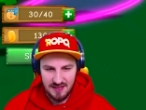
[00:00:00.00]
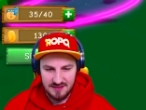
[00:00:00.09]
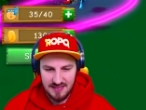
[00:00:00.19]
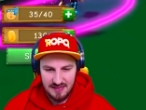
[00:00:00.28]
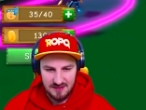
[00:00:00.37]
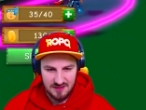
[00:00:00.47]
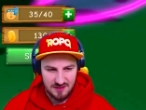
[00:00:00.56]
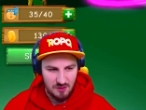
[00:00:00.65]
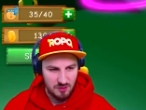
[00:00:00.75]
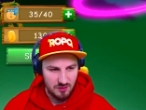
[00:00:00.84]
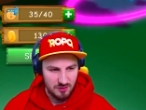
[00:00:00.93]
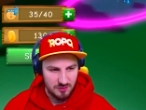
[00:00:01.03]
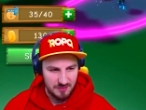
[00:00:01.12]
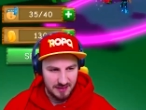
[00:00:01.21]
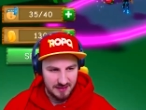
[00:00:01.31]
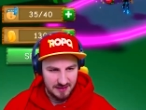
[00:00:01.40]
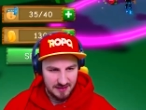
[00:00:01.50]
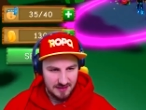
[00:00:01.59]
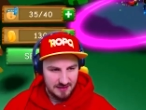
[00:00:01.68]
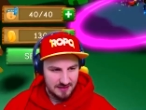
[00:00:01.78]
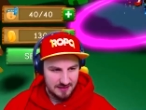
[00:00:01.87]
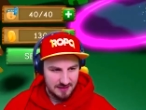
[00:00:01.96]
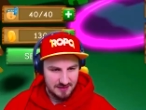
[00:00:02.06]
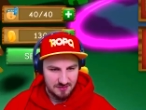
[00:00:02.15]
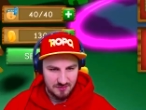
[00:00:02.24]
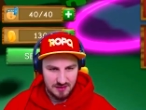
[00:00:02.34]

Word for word: Yeah, that's so good, man. Hang on,